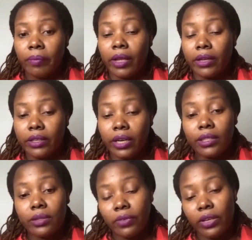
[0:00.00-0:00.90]

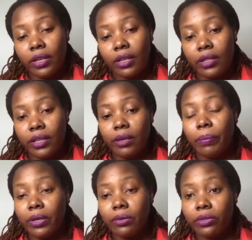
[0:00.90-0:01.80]
They
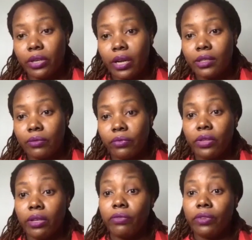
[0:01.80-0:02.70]
depend on grass for
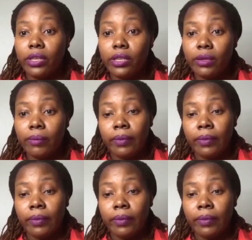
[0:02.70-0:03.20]
their feeding.